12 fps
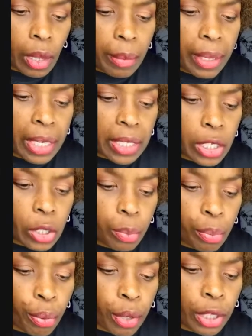because it's
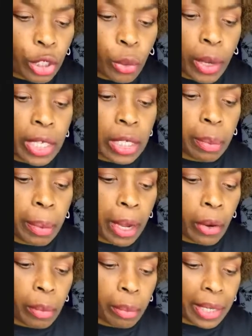pretty
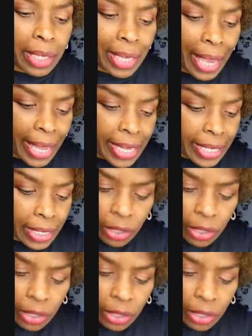transparent, but it has